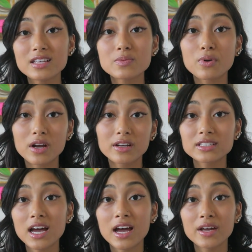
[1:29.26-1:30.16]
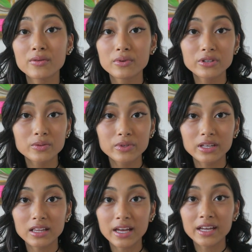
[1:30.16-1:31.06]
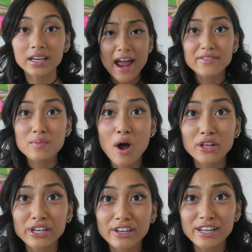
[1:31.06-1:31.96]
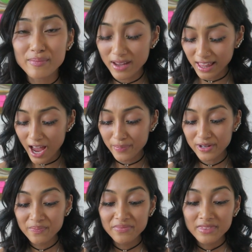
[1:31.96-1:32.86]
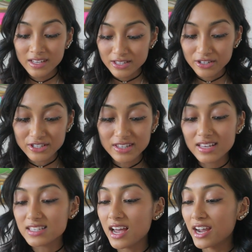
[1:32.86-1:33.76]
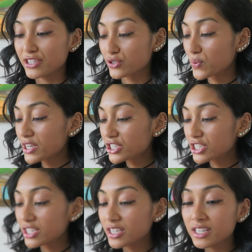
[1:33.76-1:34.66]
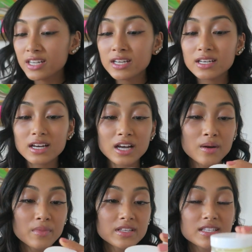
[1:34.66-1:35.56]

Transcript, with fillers: this product I really, really like. I have them all here in my lap. There's this hydration um,